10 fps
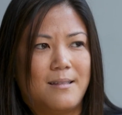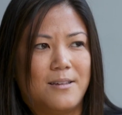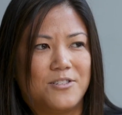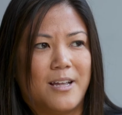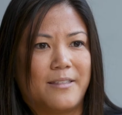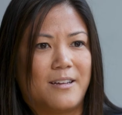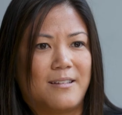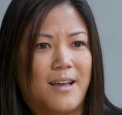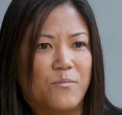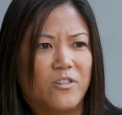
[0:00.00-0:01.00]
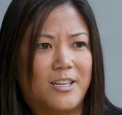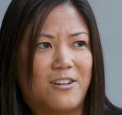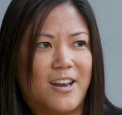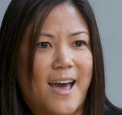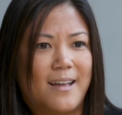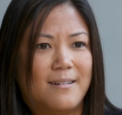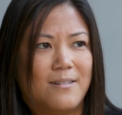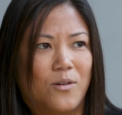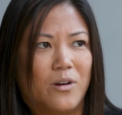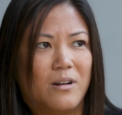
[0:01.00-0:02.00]
there's nothing I'm really good at
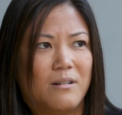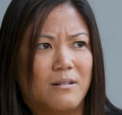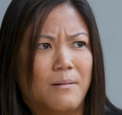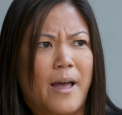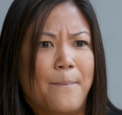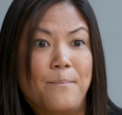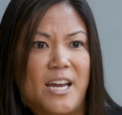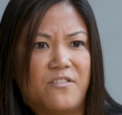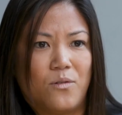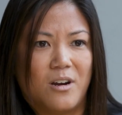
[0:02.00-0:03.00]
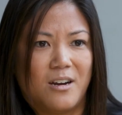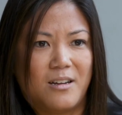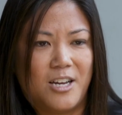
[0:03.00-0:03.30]
or am made for,